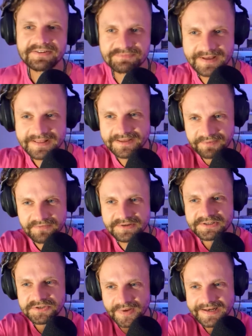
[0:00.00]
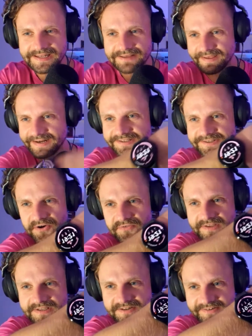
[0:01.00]
I've spent the previous 20 minutes
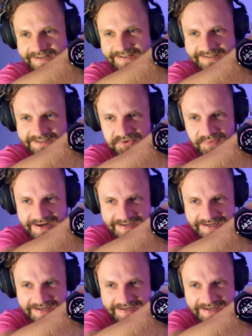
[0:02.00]
of the stream,